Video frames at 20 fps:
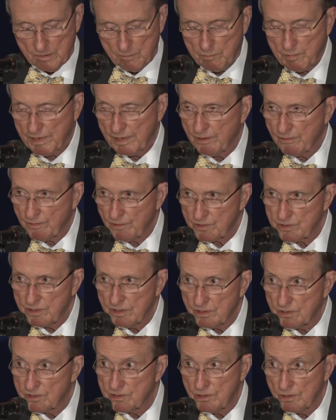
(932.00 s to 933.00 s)
Biodiversity
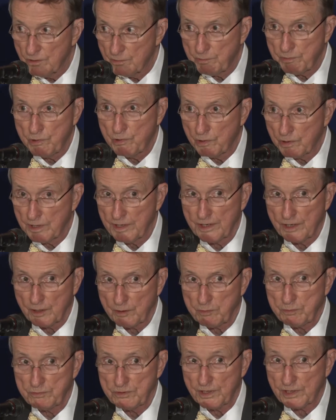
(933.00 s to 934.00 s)
is still poorly
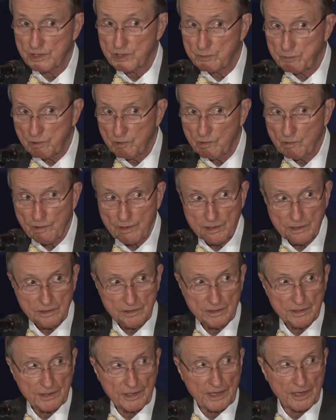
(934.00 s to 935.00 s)
explored.